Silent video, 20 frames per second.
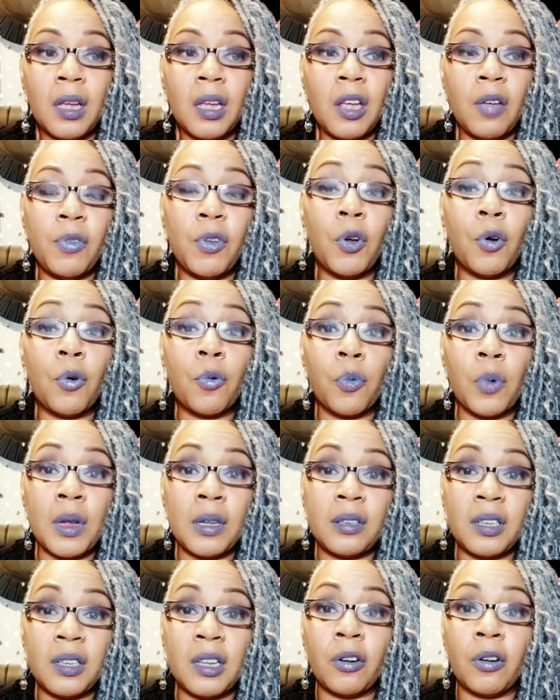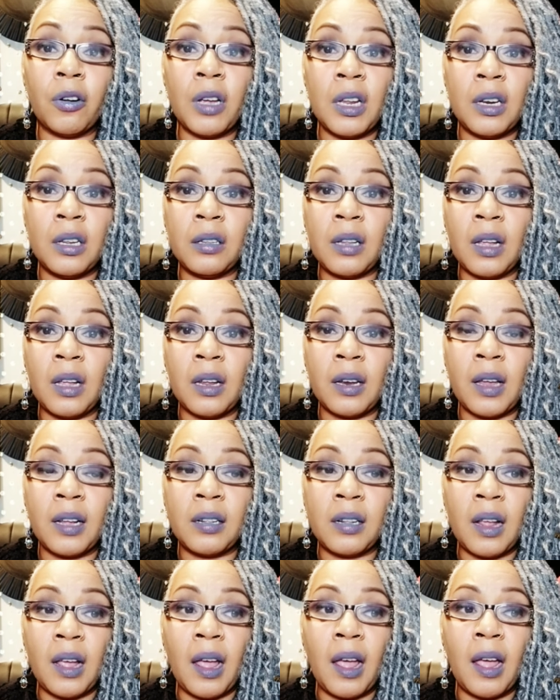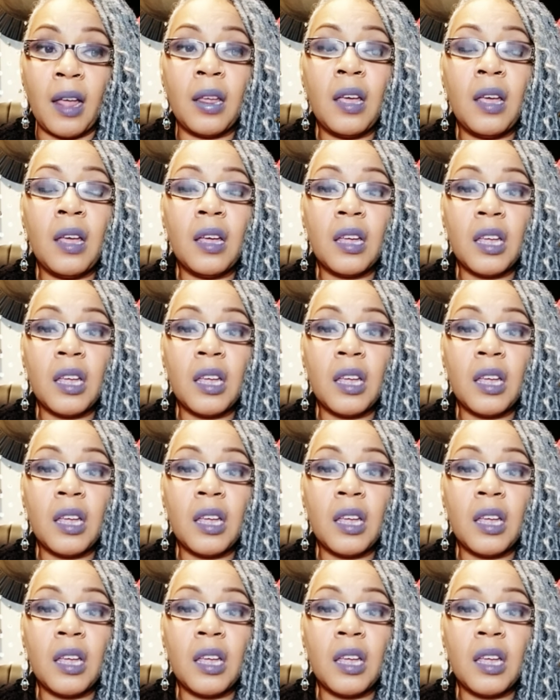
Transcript: If you're renting or anything like that,